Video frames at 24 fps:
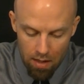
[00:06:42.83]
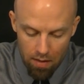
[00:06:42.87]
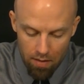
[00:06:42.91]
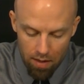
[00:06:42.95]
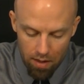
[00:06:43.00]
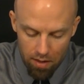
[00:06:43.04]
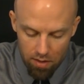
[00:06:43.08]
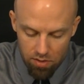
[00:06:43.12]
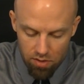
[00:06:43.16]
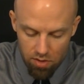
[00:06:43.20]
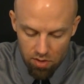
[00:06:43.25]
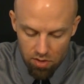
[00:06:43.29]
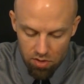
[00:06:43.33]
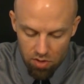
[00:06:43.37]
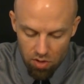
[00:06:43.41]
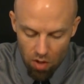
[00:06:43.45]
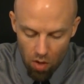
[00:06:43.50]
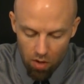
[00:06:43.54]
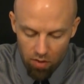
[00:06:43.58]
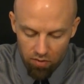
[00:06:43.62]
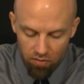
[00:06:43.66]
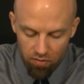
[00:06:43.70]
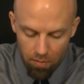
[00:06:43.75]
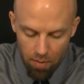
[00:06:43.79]
That the
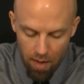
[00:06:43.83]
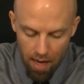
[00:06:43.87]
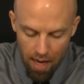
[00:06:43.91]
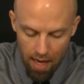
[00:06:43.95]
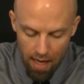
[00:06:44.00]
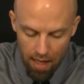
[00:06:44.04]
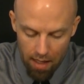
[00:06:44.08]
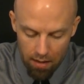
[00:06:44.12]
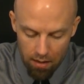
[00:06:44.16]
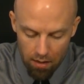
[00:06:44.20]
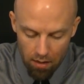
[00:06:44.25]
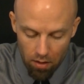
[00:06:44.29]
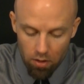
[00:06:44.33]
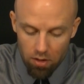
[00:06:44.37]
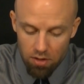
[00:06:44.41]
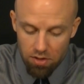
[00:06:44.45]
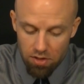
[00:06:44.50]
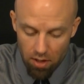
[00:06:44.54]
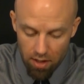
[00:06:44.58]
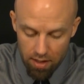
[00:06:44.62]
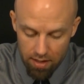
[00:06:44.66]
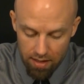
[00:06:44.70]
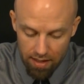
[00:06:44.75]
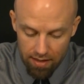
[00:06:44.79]
soul of man
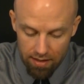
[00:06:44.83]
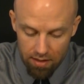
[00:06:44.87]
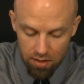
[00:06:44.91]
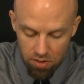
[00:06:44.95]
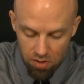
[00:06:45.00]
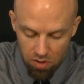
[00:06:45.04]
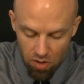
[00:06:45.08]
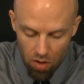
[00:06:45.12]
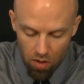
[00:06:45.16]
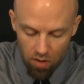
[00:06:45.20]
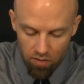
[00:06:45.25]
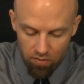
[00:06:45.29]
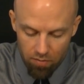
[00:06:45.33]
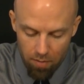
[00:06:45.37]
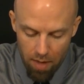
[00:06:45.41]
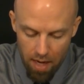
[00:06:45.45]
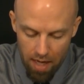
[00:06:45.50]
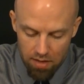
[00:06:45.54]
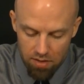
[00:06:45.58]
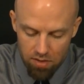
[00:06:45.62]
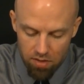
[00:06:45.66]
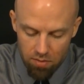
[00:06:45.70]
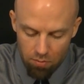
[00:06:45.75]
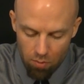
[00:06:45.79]

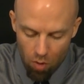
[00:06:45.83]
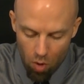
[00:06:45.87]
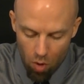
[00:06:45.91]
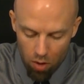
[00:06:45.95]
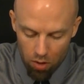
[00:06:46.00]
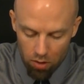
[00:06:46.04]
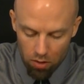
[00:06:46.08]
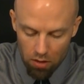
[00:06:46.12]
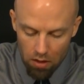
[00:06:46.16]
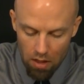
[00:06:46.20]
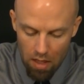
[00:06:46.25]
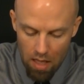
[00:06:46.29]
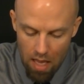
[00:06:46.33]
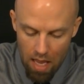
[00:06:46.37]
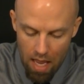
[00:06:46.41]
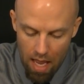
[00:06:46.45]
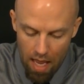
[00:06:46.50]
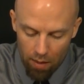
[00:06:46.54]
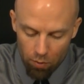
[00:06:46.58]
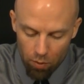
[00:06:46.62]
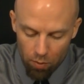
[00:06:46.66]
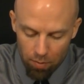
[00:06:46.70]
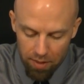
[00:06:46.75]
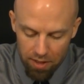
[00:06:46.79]
is immortal
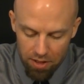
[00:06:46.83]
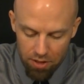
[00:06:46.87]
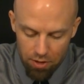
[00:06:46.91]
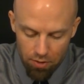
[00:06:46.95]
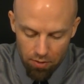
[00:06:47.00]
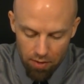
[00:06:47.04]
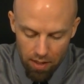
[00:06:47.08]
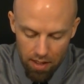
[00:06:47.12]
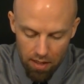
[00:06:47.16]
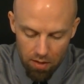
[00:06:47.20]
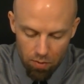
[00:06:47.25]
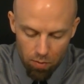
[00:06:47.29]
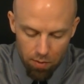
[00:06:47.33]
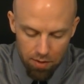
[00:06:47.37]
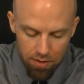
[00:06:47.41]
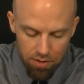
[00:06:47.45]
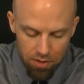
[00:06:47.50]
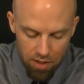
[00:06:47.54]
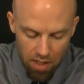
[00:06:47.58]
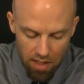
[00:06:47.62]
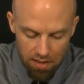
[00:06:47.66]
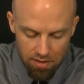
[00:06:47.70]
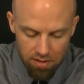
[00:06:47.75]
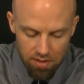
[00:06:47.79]
and will be treated with
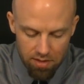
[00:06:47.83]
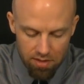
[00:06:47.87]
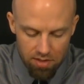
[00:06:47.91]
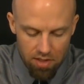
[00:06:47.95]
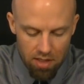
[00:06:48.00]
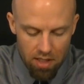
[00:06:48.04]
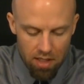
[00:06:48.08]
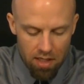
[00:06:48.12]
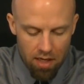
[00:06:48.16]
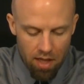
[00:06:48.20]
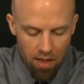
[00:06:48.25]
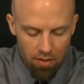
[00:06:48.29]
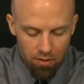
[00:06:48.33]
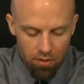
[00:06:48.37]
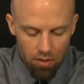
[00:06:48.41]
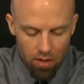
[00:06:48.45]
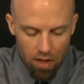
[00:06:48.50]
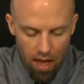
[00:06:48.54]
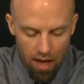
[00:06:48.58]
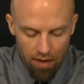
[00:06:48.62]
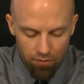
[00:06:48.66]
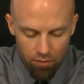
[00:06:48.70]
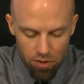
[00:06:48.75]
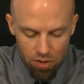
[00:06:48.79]
justice in another
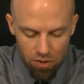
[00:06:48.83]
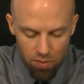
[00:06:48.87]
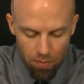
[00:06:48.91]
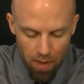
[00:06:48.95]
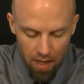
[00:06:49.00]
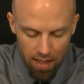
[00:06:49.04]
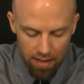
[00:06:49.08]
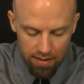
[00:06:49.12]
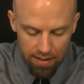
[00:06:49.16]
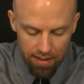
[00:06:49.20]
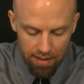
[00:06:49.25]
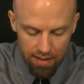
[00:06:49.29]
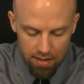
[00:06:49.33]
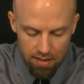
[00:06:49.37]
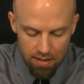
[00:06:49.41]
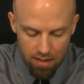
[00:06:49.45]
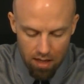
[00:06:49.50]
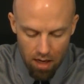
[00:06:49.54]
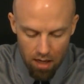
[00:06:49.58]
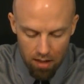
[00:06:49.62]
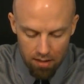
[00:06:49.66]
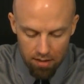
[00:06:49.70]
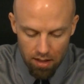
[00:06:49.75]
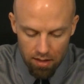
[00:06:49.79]
life, respecting its
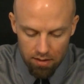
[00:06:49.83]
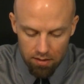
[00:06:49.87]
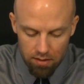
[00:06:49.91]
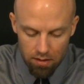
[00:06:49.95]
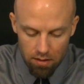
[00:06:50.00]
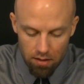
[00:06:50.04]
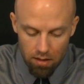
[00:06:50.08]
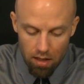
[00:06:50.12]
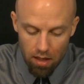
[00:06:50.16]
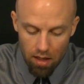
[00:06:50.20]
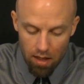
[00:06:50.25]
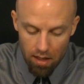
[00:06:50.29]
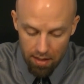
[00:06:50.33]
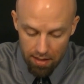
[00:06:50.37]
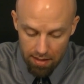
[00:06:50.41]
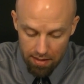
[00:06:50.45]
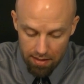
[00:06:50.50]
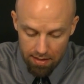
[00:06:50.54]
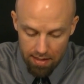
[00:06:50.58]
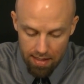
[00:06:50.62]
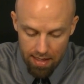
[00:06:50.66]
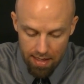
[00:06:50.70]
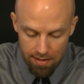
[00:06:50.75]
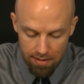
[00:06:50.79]
conduct
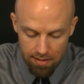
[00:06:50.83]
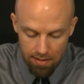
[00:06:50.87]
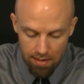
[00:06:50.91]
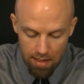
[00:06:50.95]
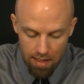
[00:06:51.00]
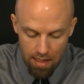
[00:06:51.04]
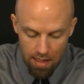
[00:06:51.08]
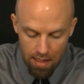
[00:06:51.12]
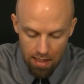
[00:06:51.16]
in this.